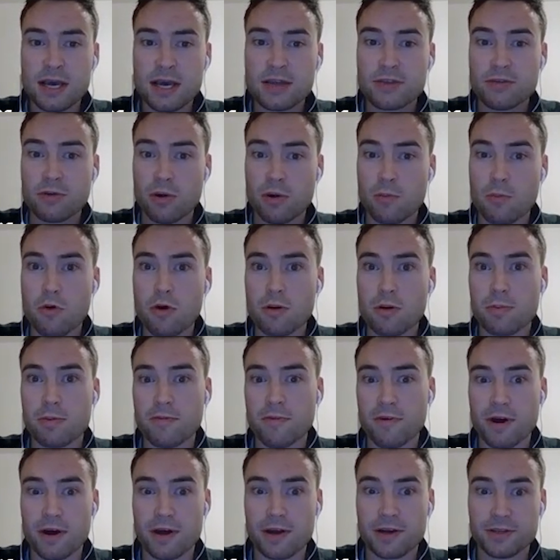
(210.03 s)
There are more
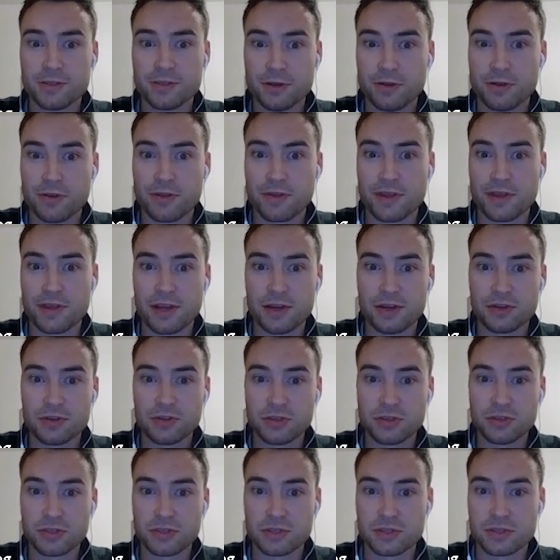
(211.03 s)
providers other than
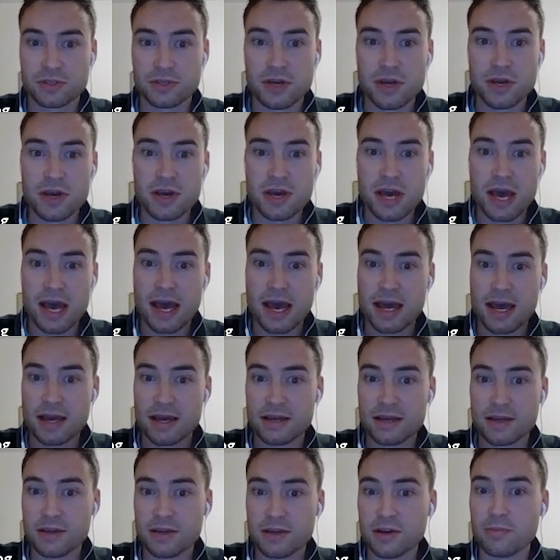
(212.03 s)
just
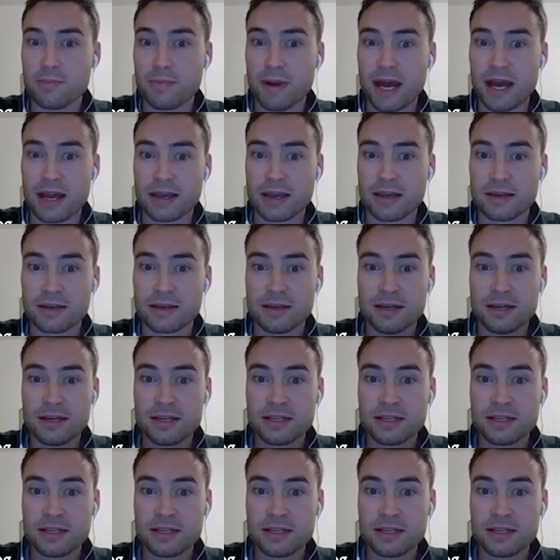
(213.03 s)
your bank.